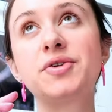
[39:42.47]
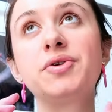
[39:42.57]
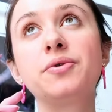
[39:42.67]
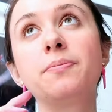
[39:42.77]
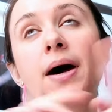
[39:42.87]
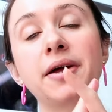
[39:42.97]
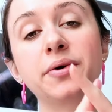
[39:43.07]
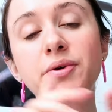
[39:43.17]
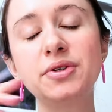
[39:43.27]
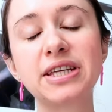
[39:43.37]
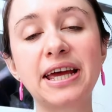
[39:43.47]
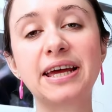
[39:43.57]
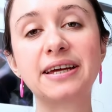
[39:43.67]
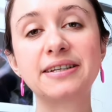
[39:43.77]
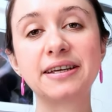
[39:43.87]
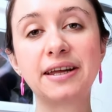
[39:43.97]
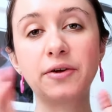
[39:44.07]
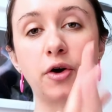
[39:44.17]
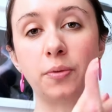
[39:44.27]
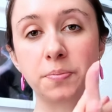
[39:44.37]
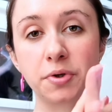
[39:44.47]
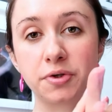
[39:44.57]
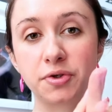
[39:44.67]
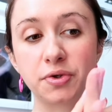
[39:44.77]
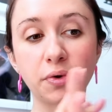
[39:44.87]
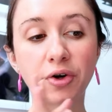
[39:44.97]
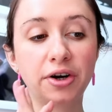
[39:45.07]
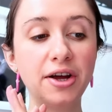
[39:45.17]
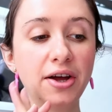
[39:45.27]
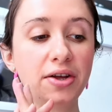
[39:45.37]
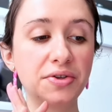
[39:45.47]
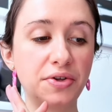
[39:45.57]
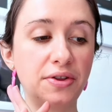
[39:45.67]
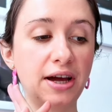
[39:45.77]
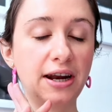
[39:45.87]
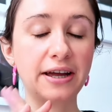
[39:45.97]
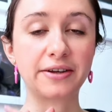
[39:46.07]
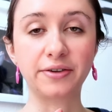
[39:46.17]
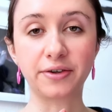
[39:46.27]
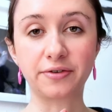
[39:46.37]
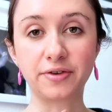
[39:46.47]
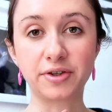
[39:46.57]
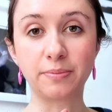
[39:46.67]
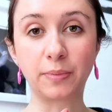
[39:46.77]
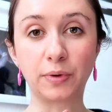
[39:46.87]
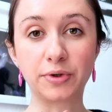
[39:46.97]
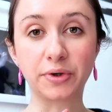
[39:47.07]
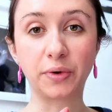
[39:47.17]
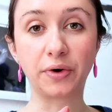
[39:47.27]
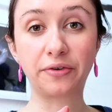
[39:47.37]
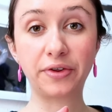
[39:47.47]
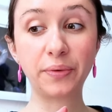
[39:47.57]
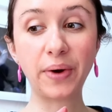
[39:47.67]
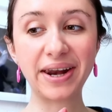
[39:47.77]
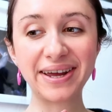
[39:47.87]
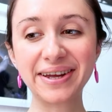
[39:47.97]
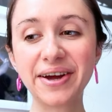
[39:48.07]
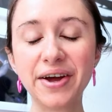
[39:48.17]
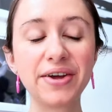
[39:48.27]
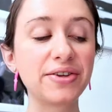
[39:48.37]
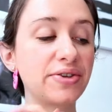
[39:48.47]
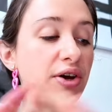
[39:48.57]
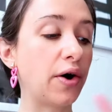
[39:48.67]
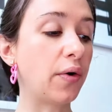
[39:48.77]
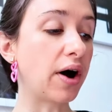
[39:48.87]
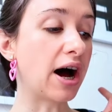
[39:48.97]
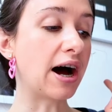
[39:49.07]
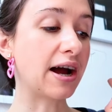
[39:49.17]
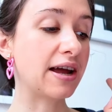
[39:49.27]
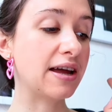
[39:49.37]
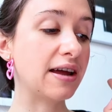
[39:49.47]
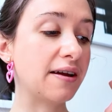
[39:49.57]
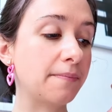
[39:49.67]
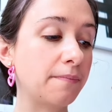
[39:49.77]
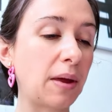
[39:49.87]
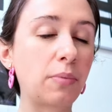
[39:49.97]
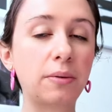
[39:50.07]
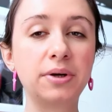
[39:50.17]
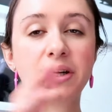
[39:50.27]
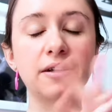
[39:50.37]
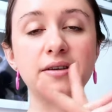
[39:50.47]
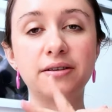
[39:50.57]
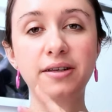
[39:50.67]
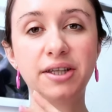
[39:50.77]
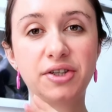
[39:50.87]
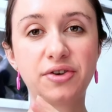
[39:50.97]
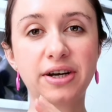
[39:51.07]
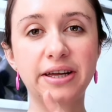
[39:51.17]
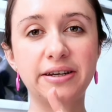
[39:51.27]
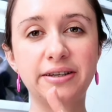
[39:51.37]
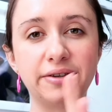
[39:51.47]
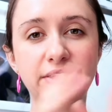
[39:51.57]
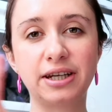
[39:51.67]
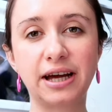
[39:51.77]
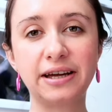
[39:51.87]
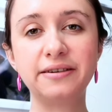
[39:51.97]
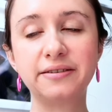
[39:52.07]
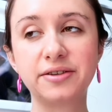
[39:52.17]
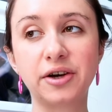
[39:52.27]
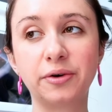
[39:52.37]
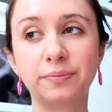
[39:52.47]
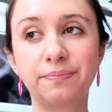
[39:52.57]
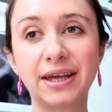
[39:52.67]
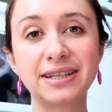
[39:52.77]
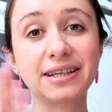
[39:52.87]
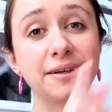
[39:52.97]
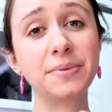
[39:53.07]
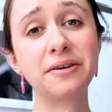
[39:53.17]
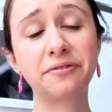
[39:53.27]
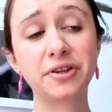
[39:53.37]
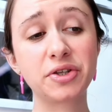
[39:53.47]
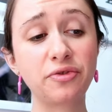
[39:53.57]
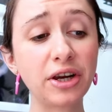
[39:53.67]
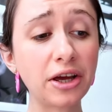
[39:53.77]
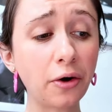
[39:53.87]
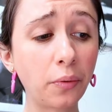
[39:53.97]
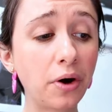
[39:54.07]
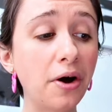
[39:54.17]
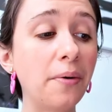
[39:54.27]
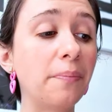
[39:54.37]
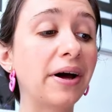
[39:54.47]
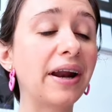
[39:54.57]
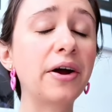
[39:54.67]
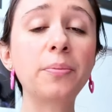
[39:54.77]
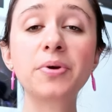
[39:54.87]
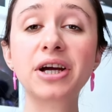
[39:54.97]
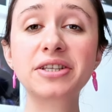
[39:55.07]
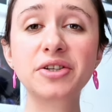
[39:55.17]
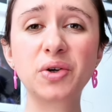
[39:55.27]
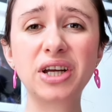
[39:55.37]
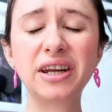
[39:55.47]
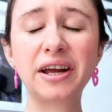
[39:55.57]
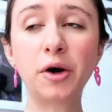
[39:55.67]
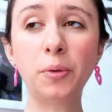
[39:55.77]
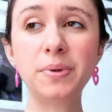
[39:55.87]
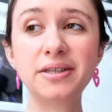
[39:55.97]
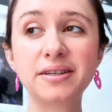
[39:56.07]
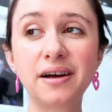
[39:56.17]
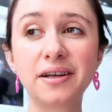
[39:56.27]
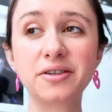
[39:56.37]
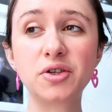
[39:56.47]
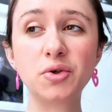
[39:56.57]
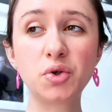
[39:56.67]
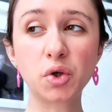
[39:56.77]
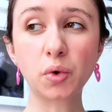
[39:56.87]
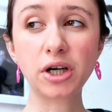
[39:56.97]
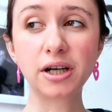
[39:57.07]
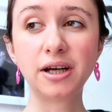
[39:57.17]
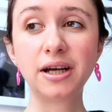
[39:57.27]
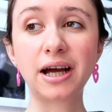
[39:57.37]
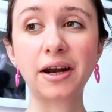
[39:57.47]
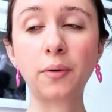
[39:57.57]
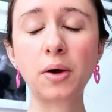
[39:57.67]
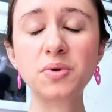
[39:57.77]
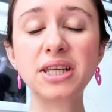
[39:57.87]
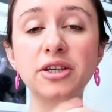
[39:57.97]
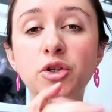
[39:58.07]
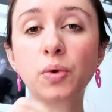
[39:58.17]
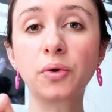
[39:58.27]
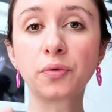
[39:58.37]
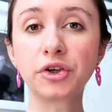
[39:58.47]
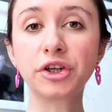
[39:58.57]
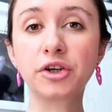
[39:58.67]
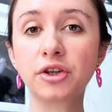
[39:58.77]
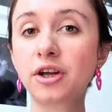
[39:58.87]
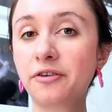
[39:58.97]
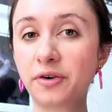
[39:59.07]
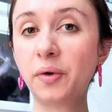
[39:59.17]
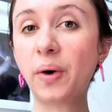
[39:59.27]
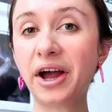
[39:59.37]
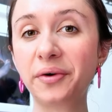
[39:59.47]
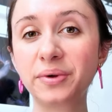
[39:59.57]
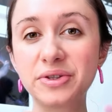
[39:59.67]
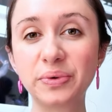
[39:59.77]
to Michael's and another home goods store so that I can look for some more decor for the wedding. So I am, I'm probably not going to illustrate again till tonight. So that's going to be it for this video. But I hope you guys enjoyed it. I hope it's not too short. I know I was like doing really good there for a while with